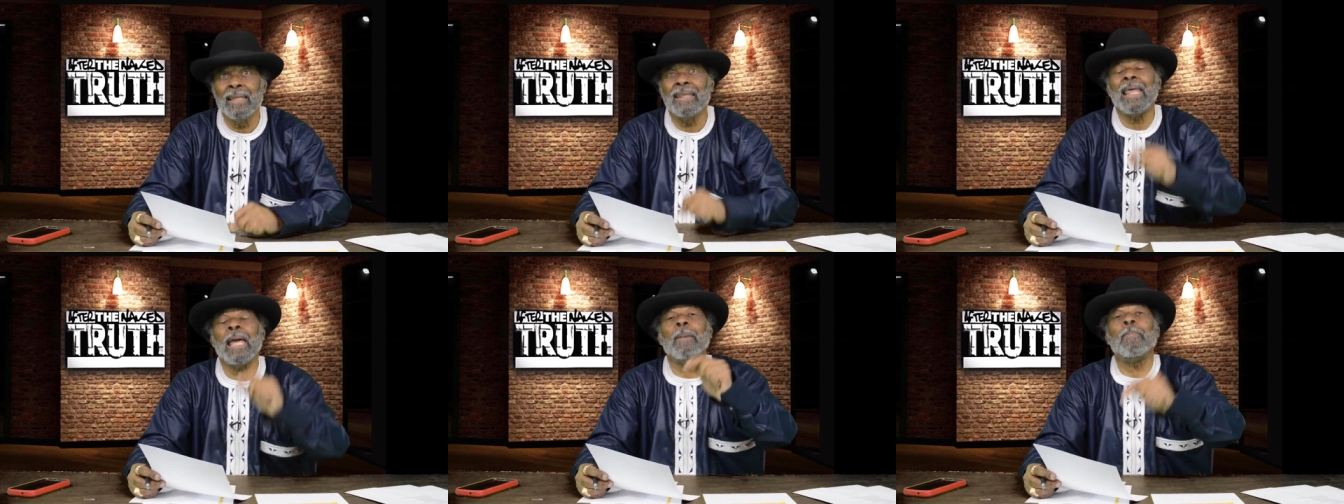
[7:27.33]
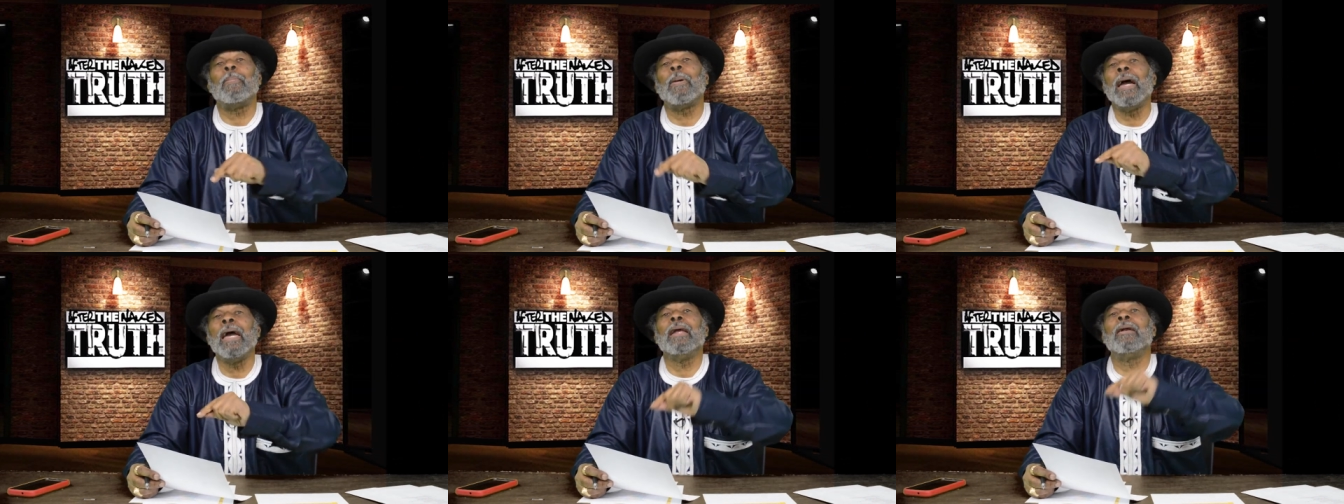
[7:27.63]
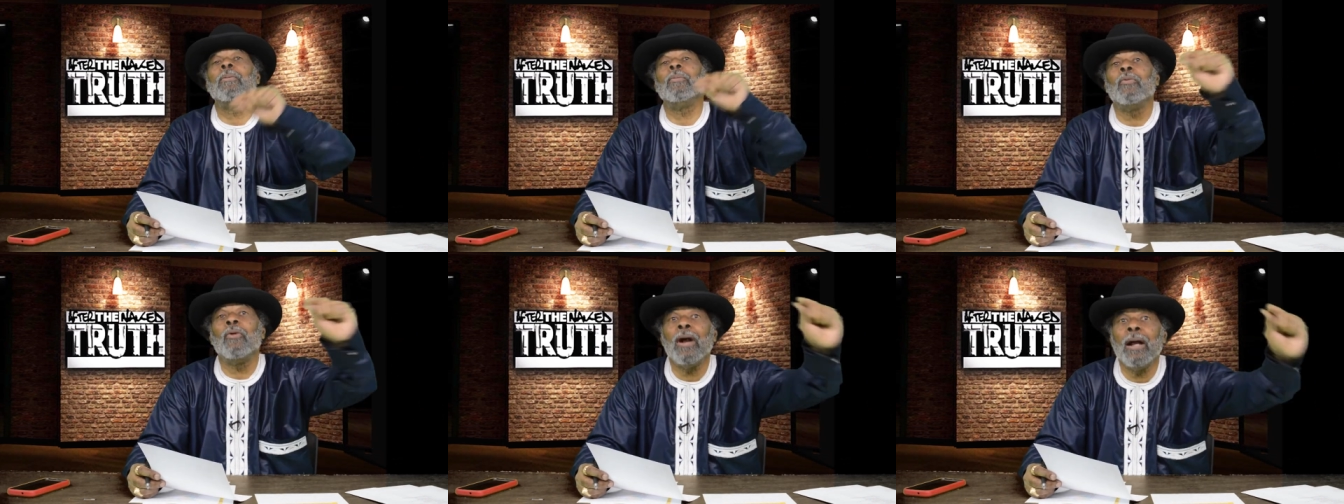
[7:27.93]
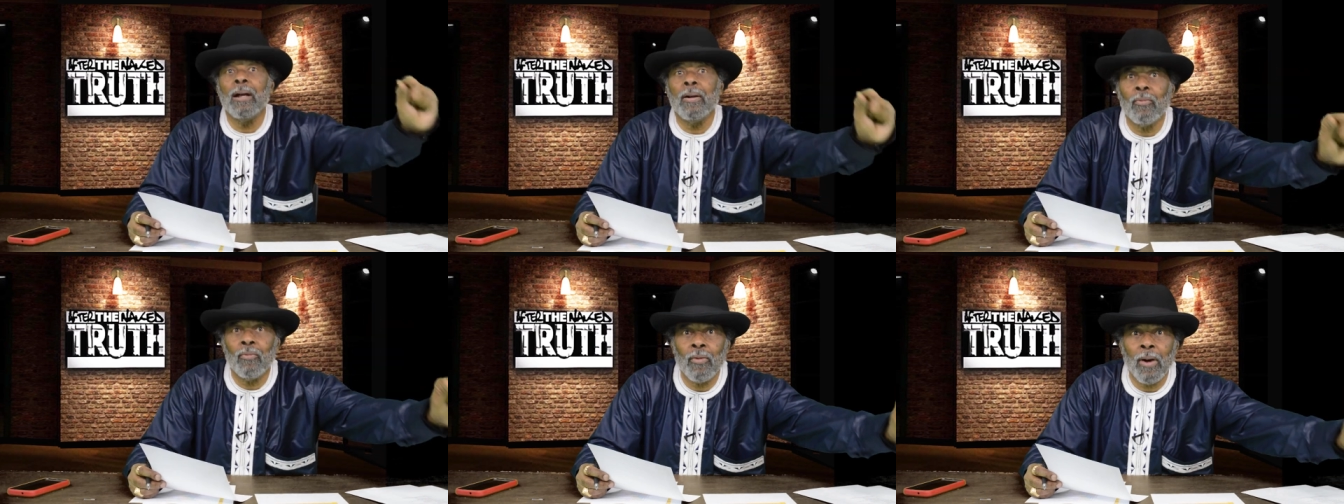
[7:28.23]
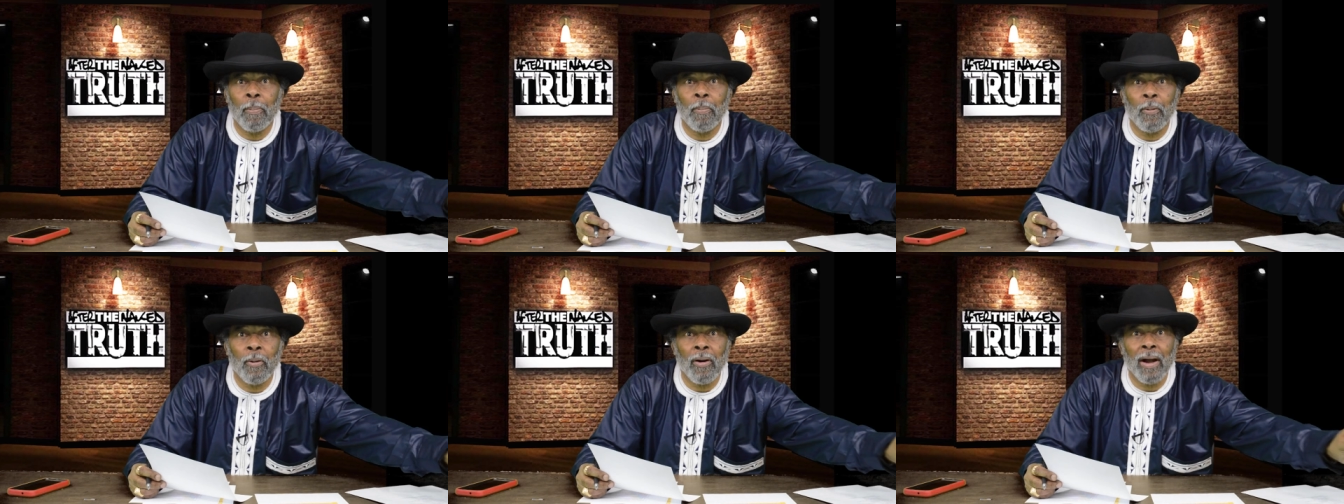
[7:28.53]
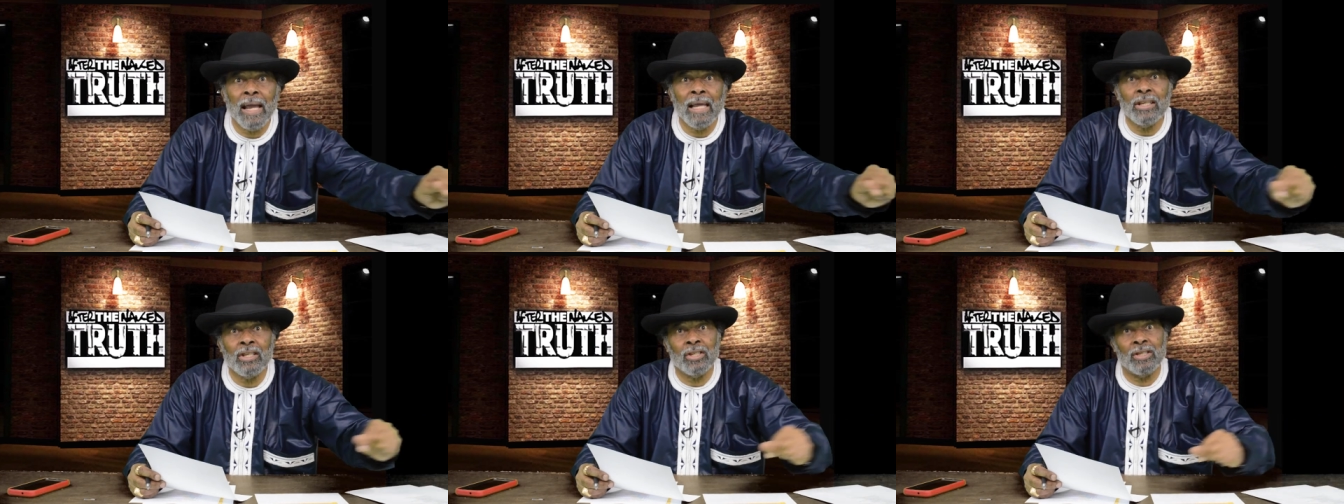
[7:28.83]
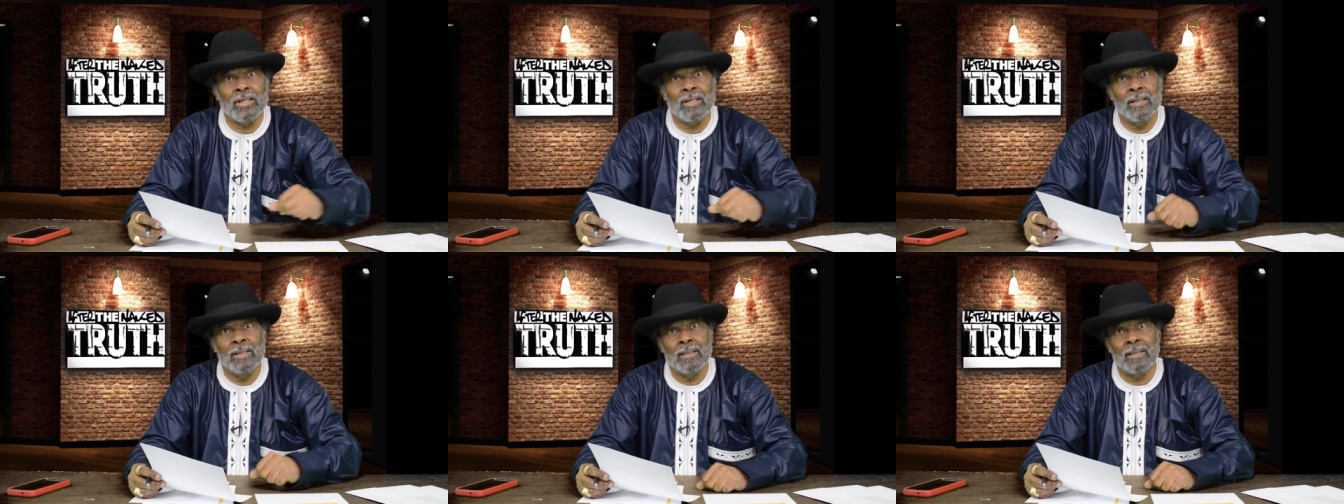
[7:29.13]
They paid them re
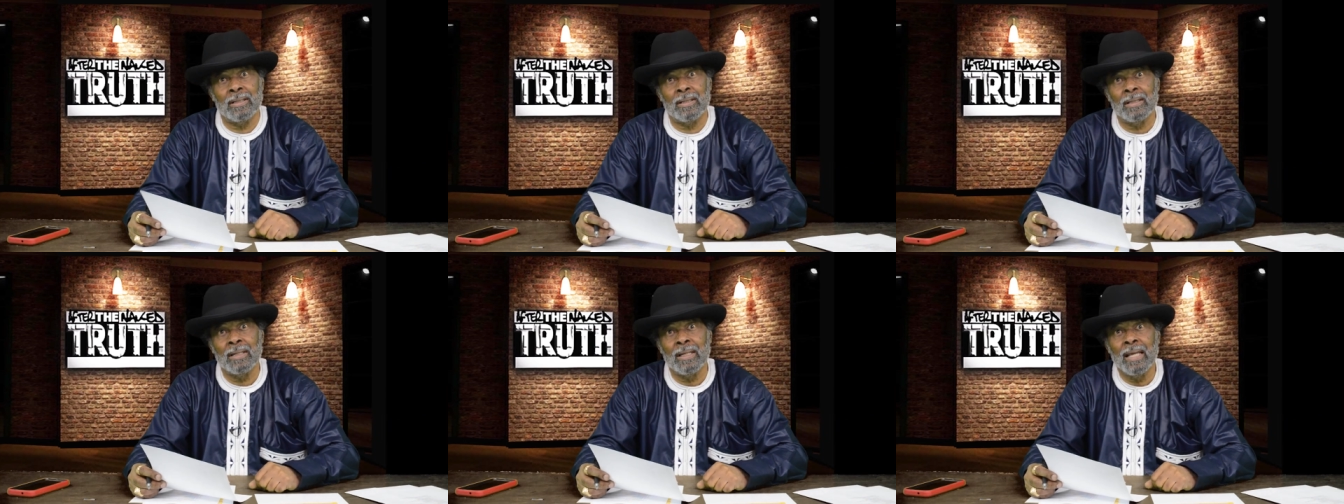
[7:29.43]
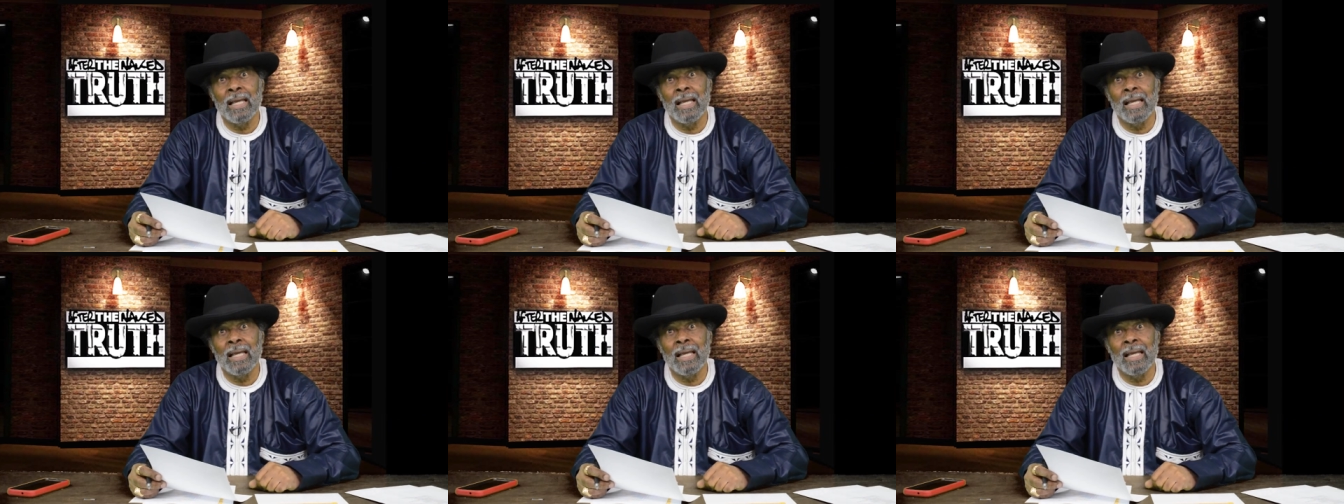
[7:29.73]
reparations.